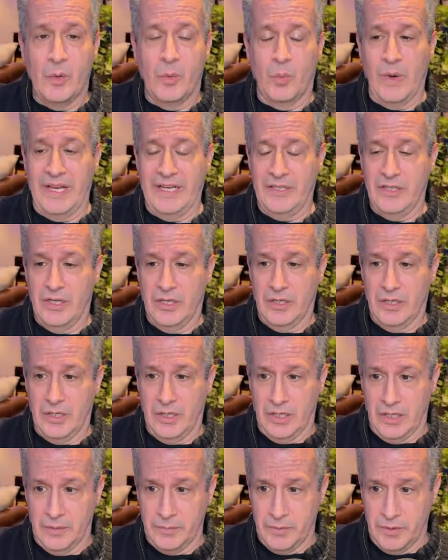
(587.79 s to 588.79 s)
When
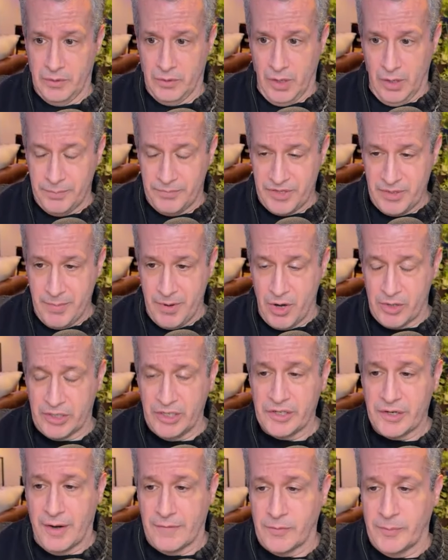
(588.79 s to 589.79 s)
the
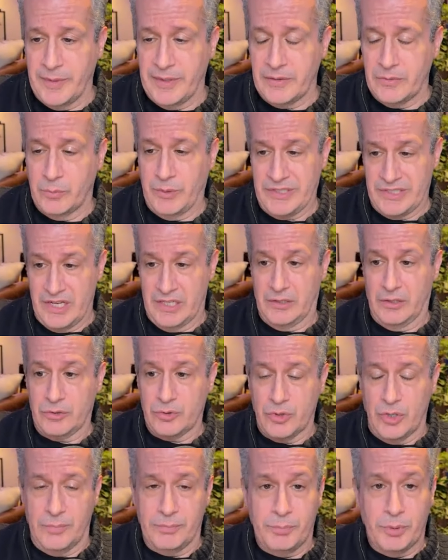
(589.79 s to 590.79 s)
American government, when Donald
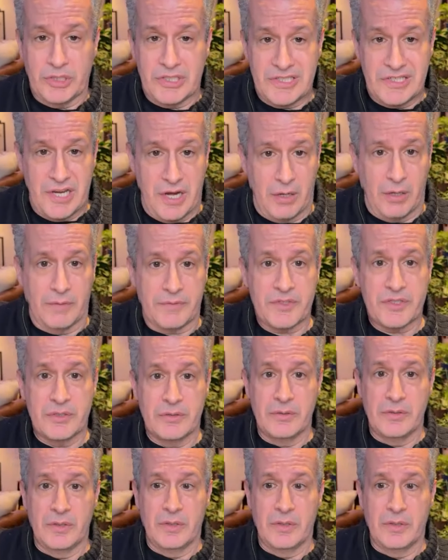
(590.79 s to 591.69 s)
Trump puts tariffs